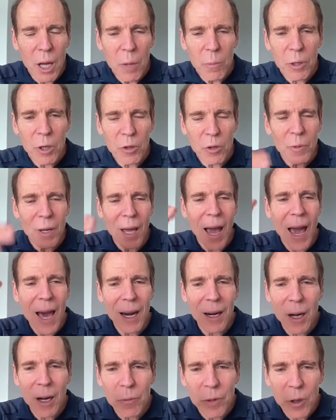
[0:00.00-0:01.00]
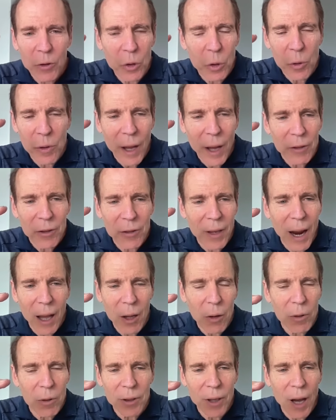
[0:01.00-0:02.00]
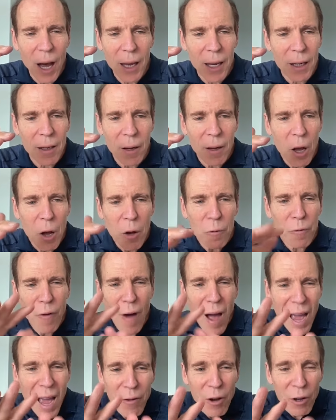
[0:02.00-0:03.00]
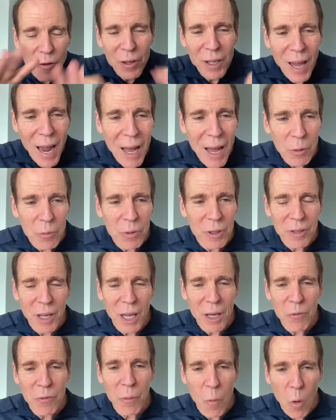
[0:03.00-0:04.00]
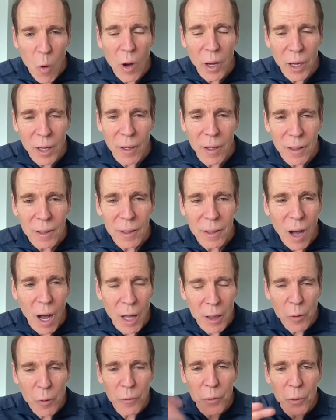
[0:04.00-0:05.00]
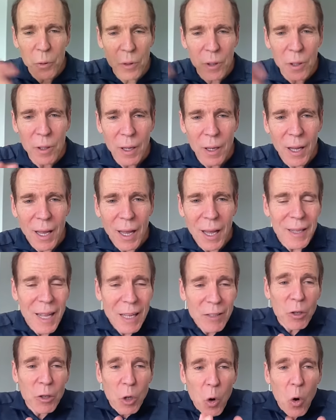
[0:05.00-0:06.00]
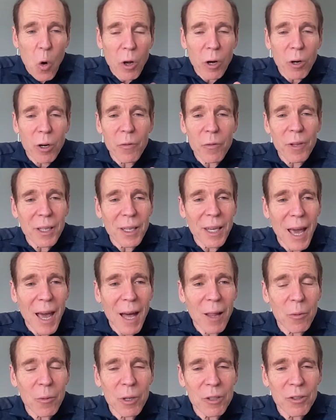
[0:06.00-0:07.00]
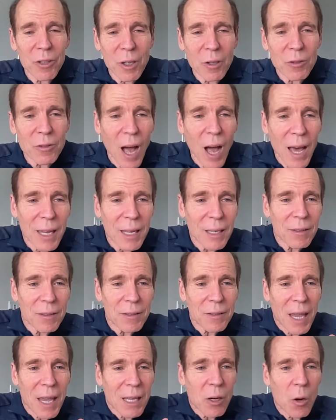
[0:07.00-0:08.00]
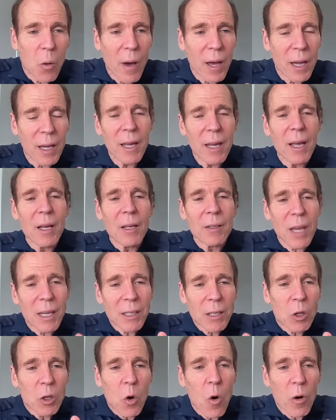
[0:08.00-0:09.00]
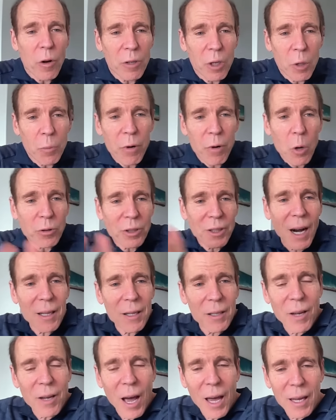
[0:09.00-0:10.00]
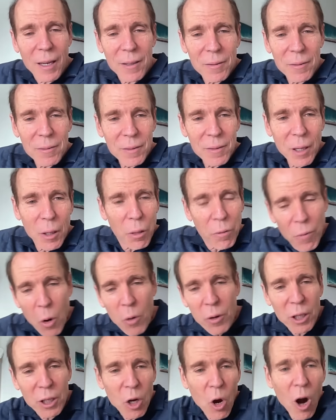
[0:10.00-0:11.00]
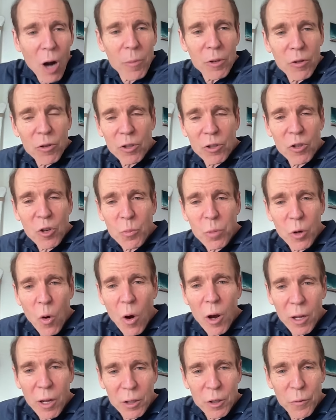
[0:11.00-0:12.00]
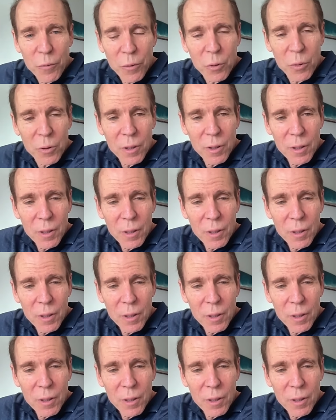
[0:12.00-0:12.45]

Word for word: Because when we added up their 2,000 calorie diet, 500 calories came from oil on their food. That's a quarter of the calories in their diet. Take away, take a quarter of your protein out of the diet and throw it in the garbage because you just put oil on your food.